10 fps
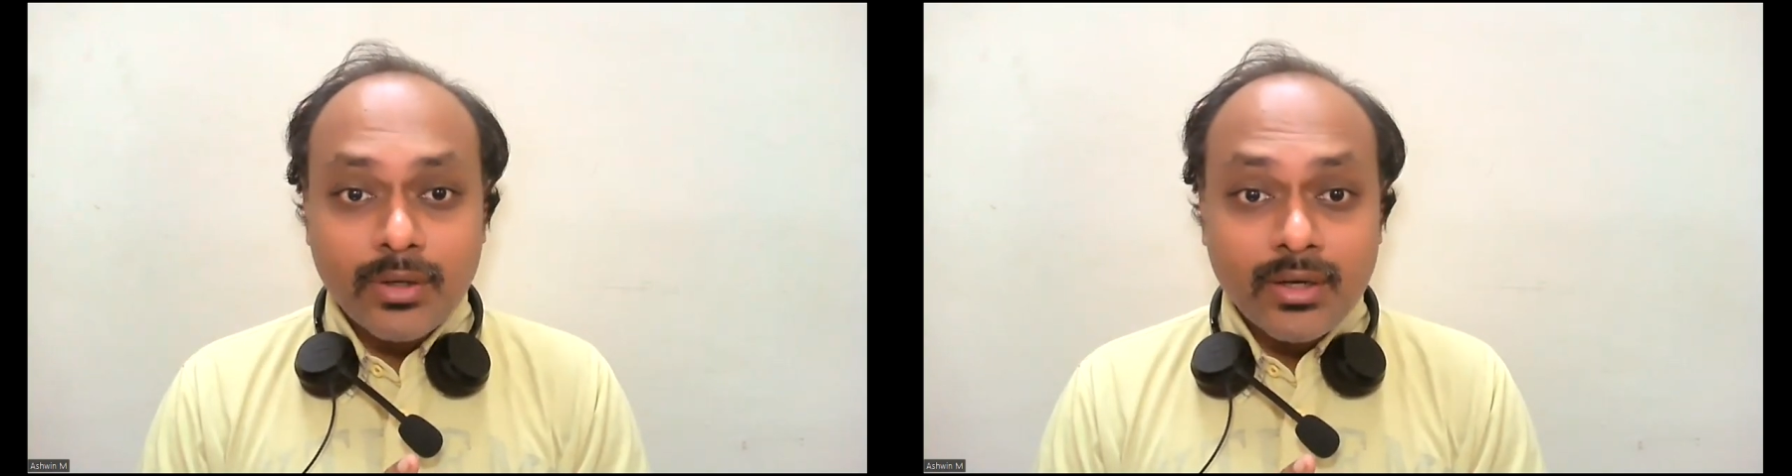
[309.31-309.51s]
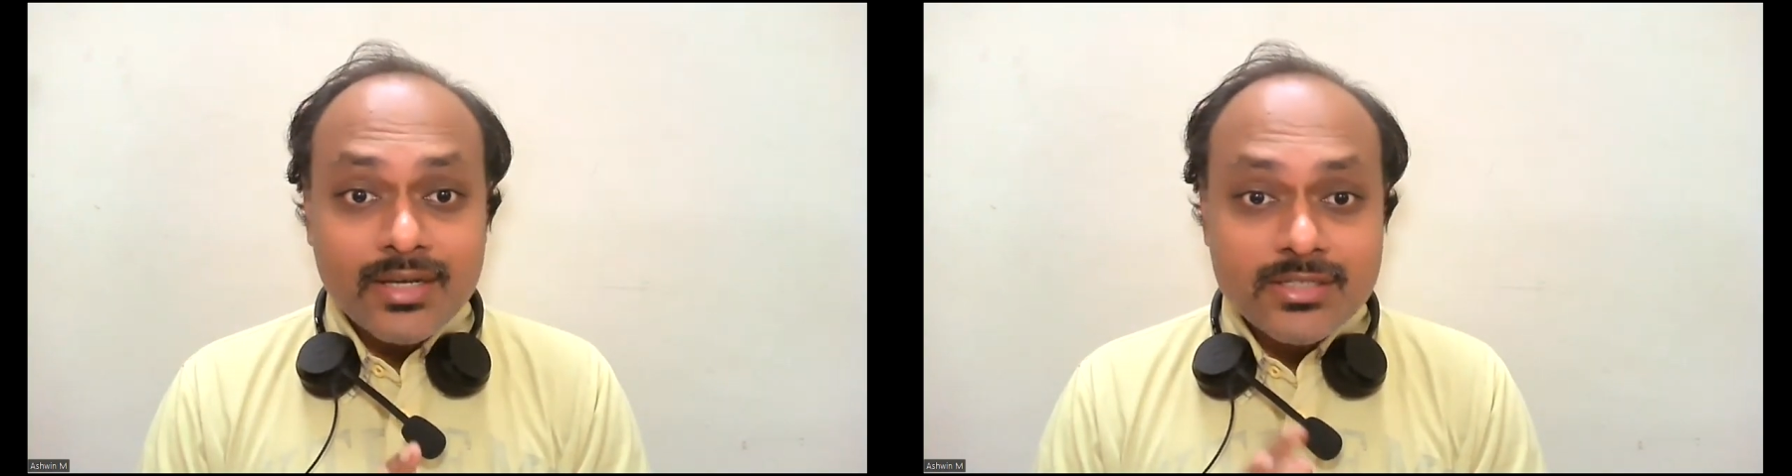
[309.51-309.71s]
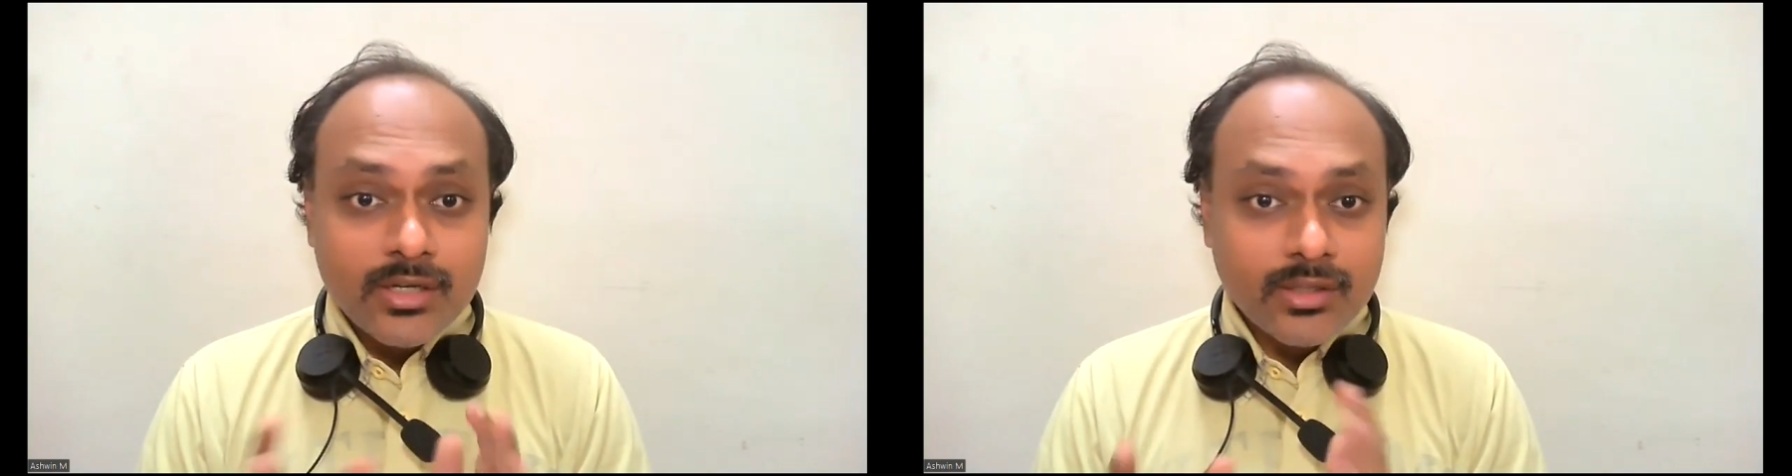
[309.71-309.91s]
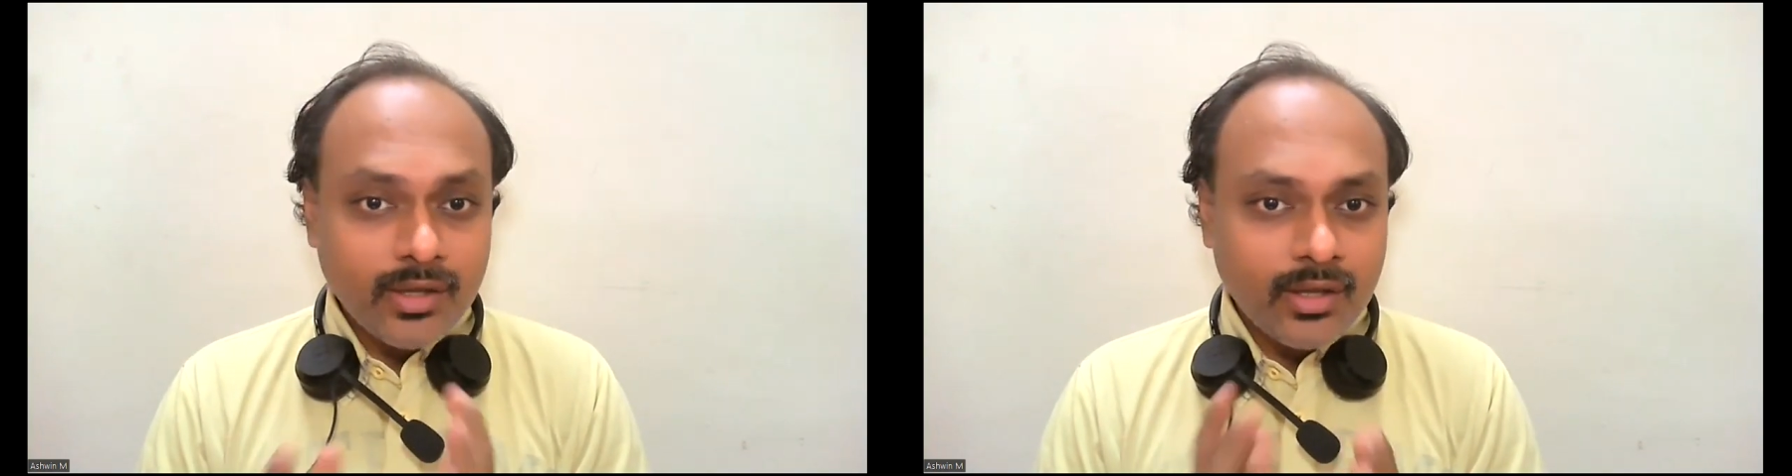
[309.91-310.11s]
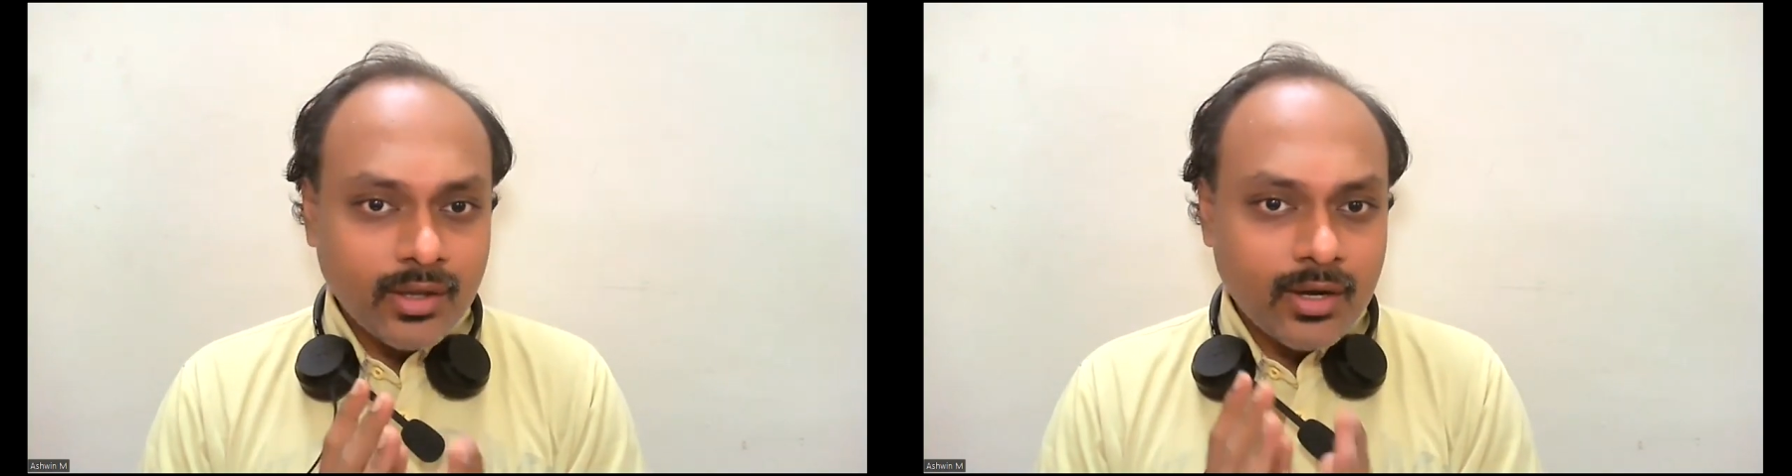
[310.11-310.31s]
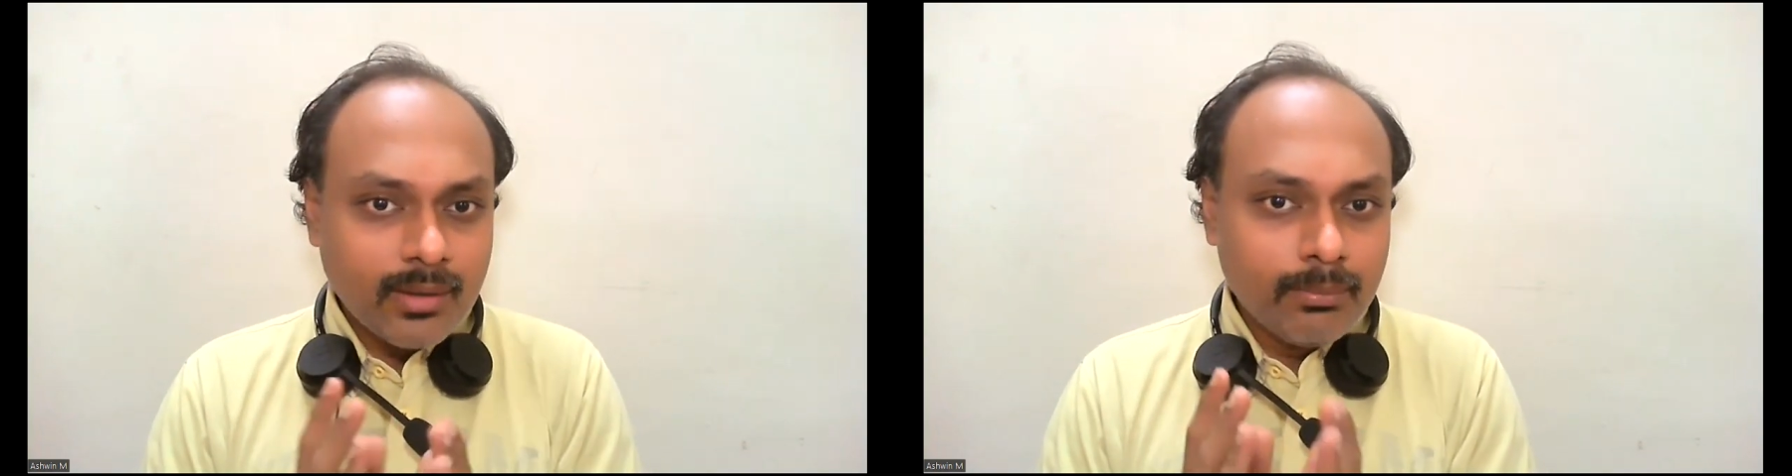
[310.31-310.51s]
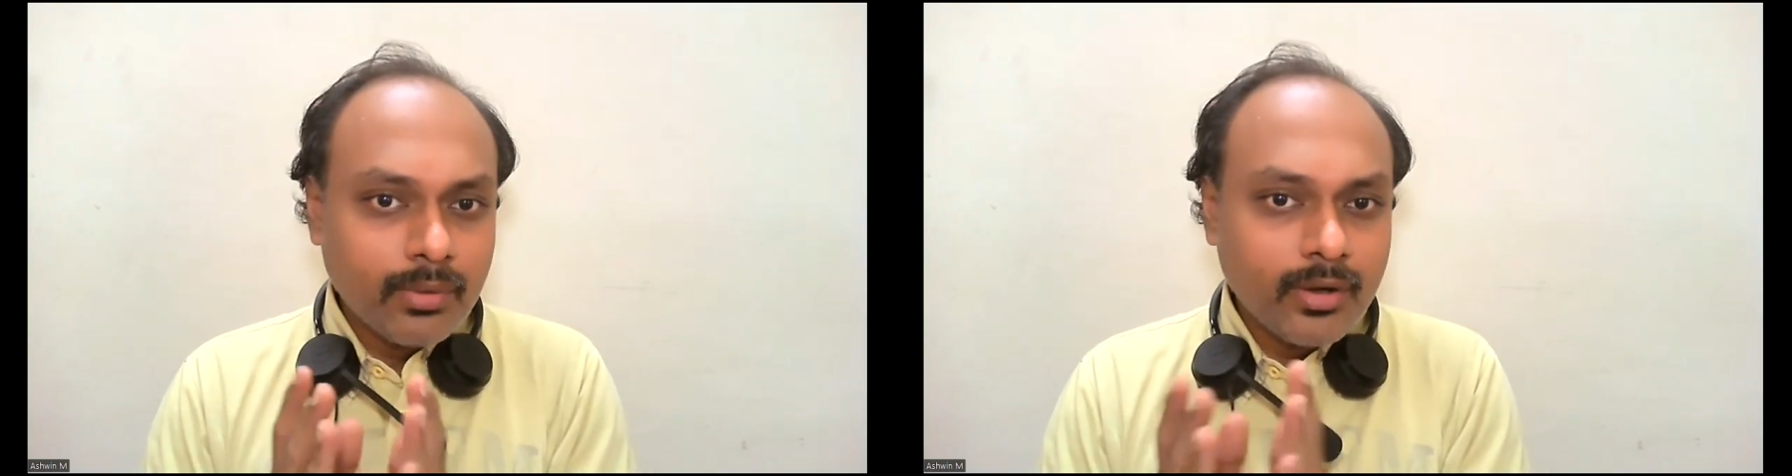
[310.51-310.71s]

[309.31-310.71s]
but nicely they club